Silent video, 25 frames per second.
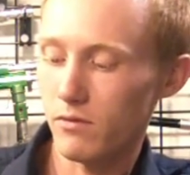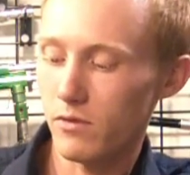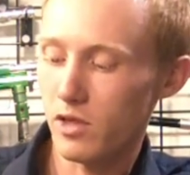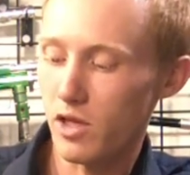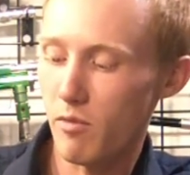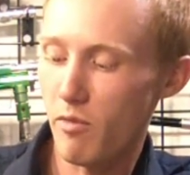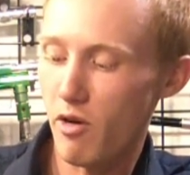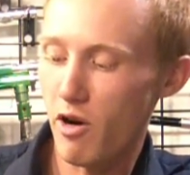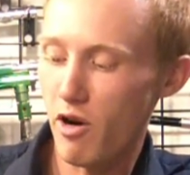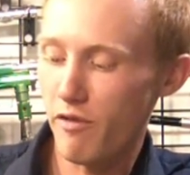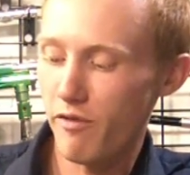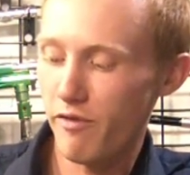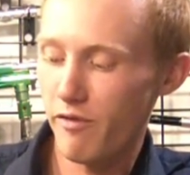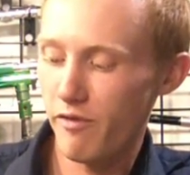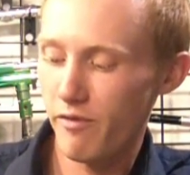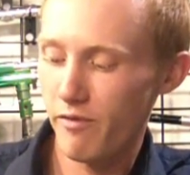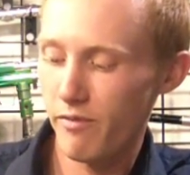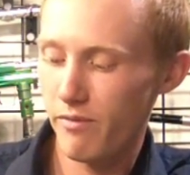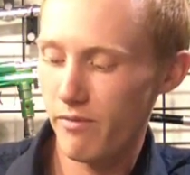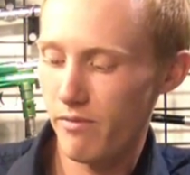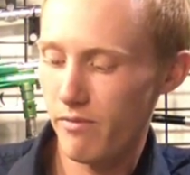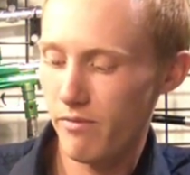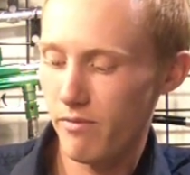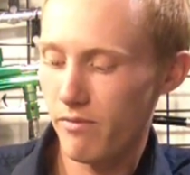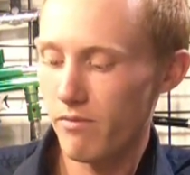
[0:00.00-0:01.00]
Come off.
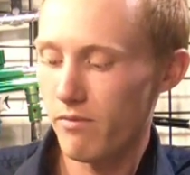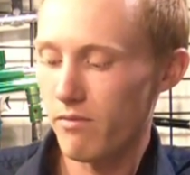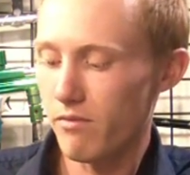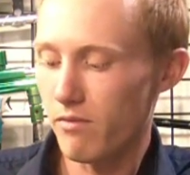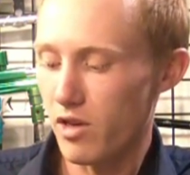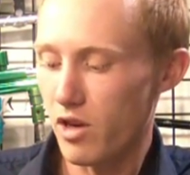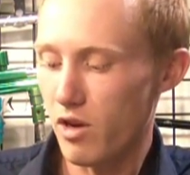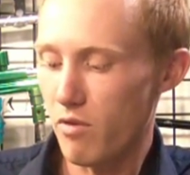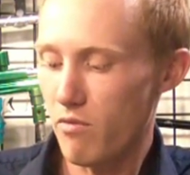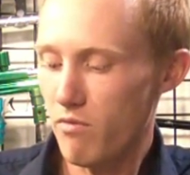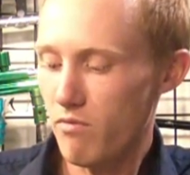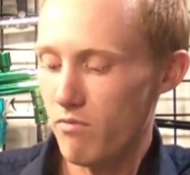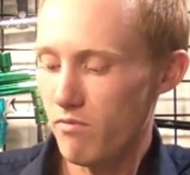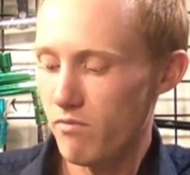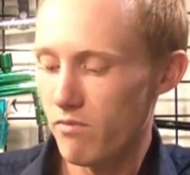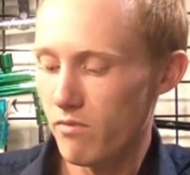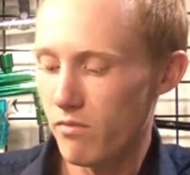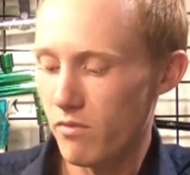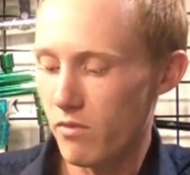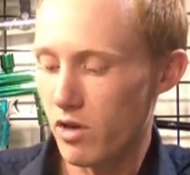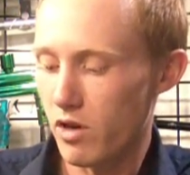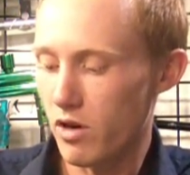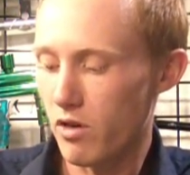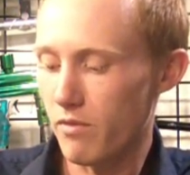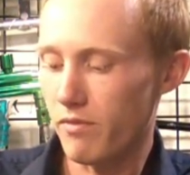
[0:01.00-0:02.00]
Come.
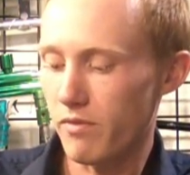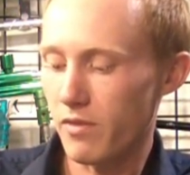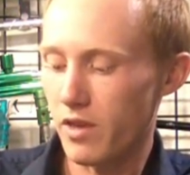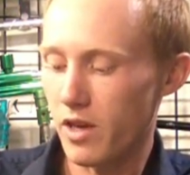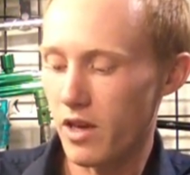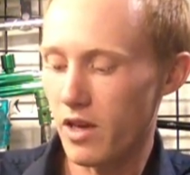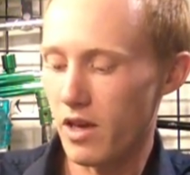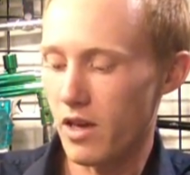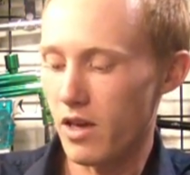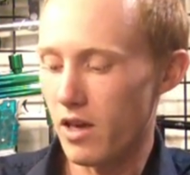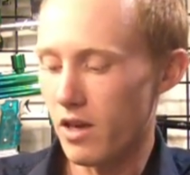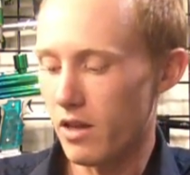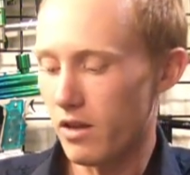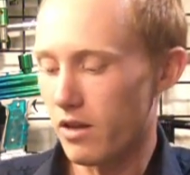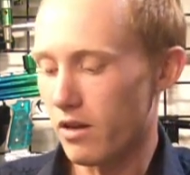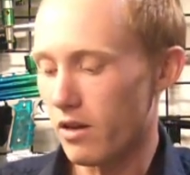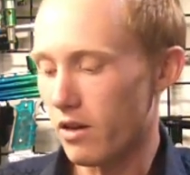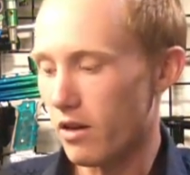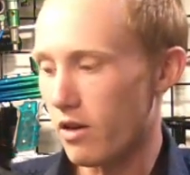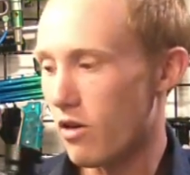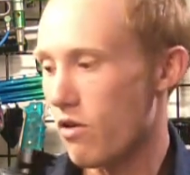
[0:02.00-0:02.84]
Cut. There you